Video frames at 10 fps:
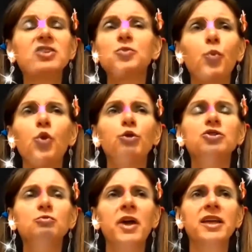I
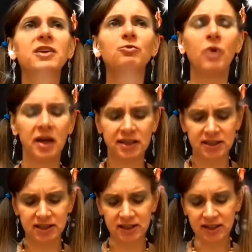swore to make it
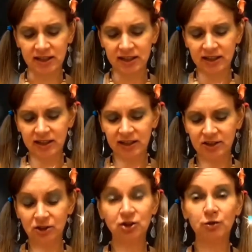right.
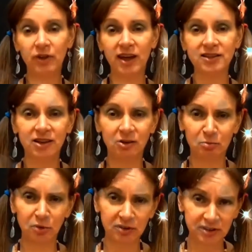To do that, our
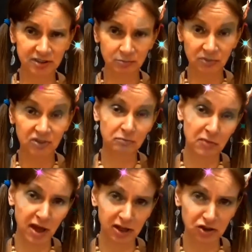bodies must
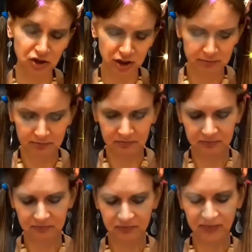mesh.
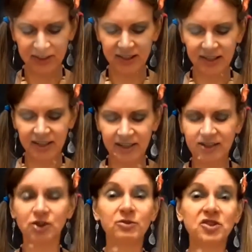
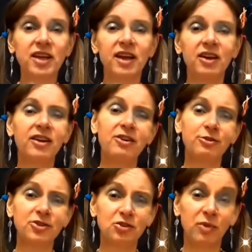So say
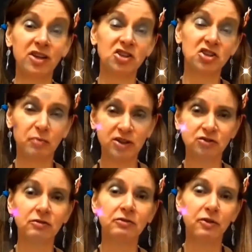hello to my
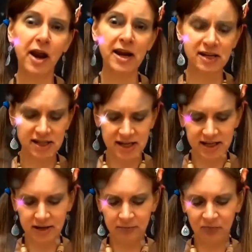special friend,
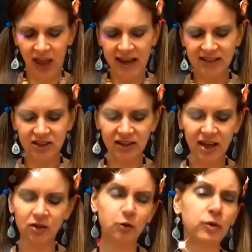and
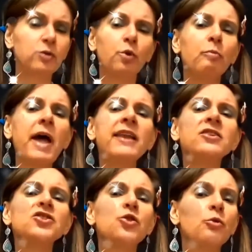together we will
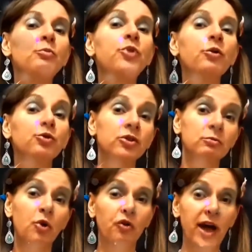mend your
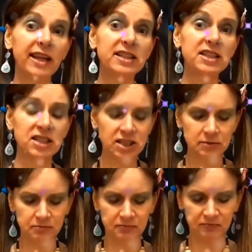broken
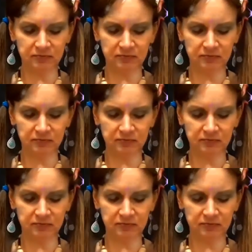morality.